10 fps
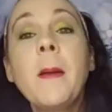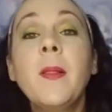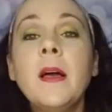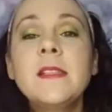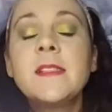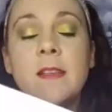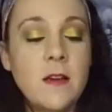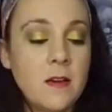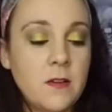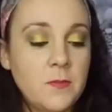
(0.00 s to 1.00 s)
My plus,
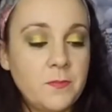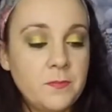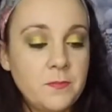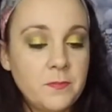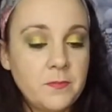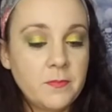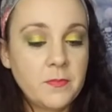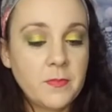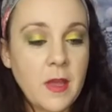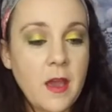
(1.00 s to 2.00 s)
um,
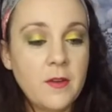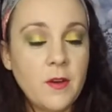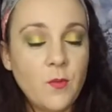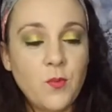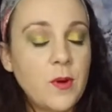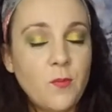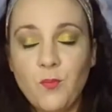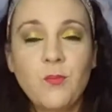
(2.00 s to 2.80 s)
I don't know what,